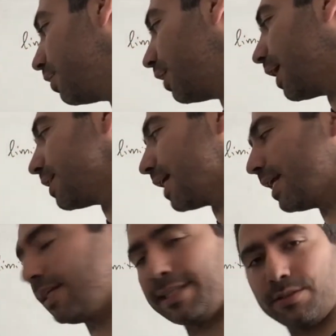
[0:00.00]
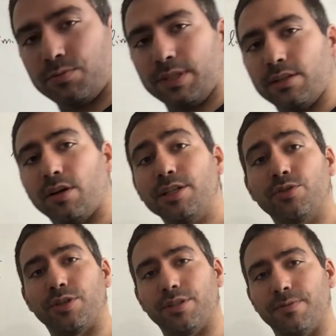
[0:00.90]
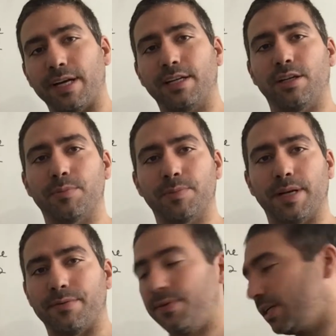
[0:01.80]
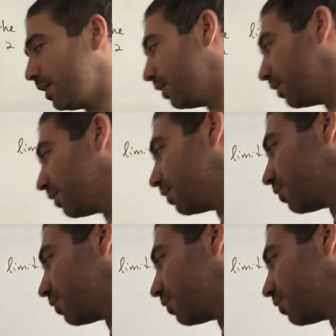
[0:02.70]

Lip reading: as n gets really large, so you're dividing a number by infinity, this